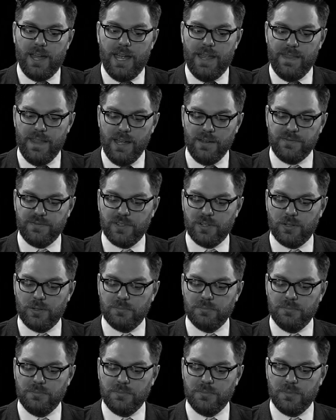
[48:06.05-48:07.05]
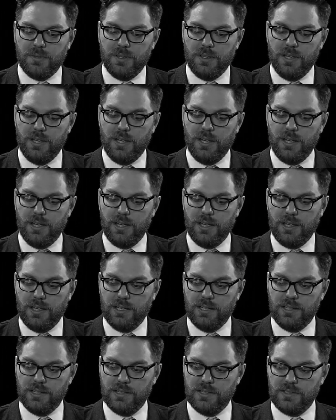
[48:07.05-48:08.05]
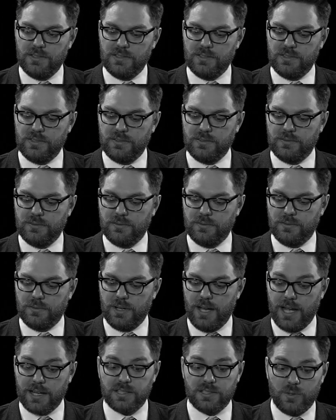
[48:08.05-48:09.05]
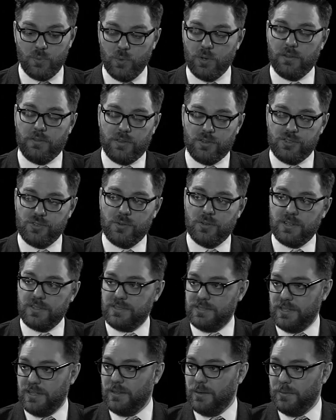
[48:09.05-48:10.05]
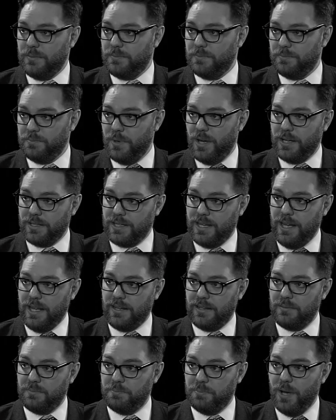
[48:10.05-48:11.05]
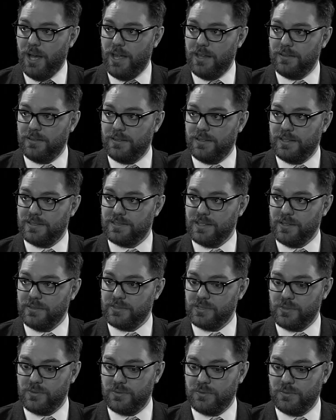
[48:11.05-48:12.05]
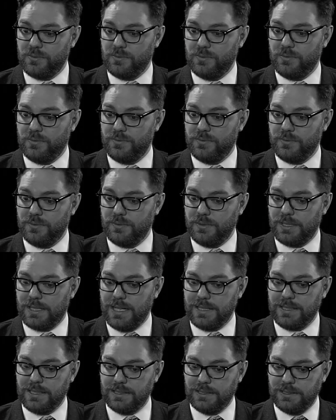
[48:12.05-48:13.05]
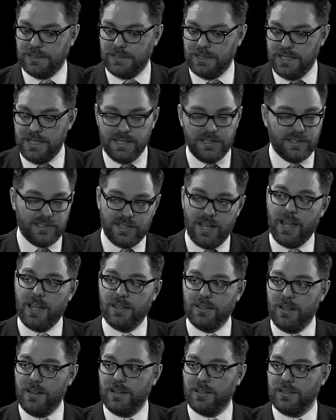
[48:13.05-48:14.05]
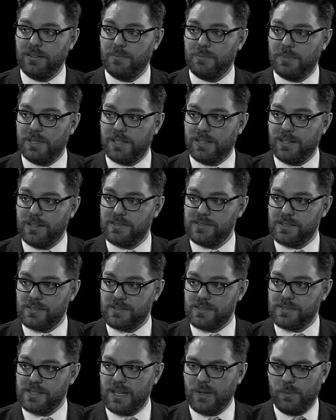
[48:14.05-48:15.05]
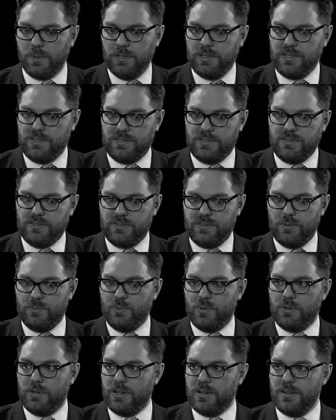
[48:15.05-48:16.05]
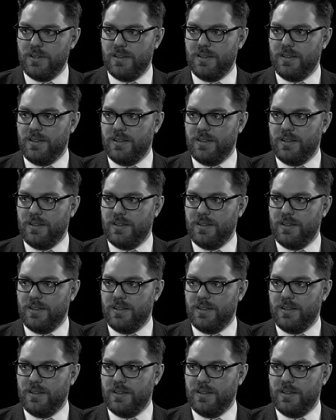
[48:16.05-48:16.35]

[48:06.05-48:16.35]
And that film is actually one of the shortest in the Bond canon, but it's also got the least dialogue because they're just like, well, let's just do more